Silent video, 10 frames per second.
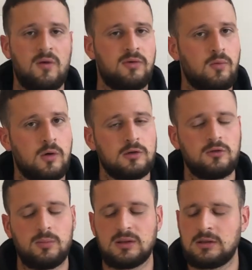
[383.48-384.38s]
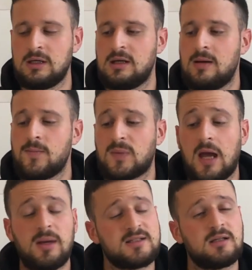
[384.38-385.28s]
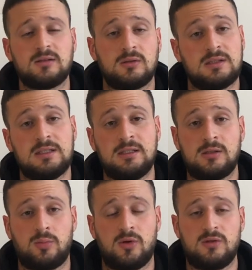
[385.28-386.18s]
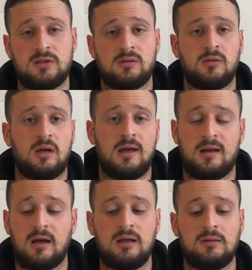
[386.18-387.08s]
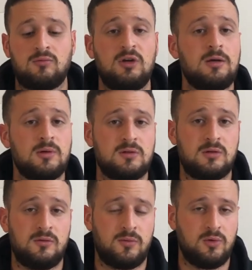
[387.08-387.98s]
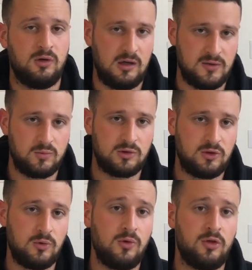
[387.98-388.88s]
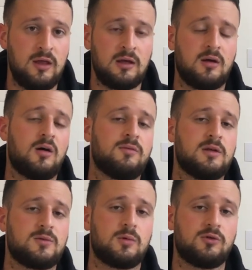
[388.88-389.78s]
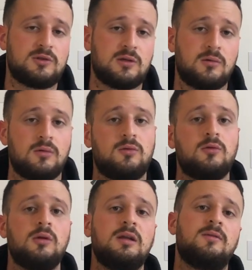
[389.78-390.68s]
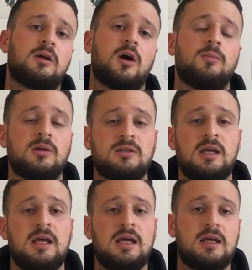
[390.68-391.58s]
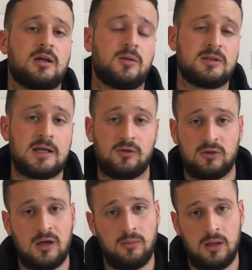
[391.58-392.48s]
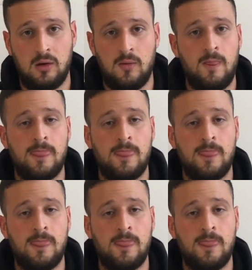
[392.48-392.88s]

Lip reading: of the watch. But I'm excited to see it in person, and I really want to know from you guys what you think of this watch. So do leave a comment in the comment section down below.